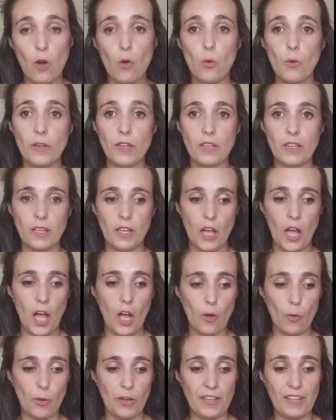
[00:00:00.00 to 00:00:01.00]
we
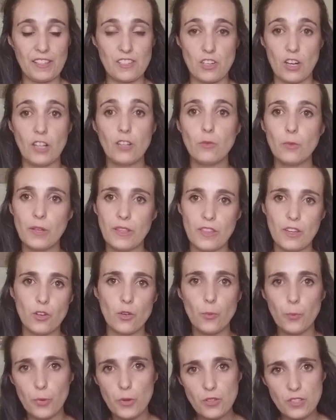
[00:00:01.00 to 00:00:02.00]
interact with the
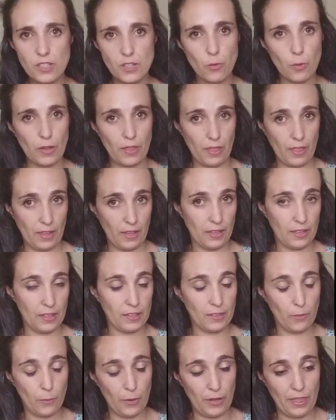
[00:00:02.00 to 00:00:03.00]
computer, with the
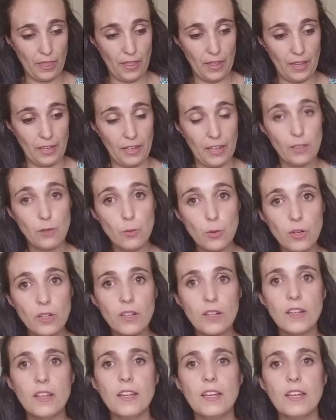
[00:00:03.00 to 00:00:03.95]
network.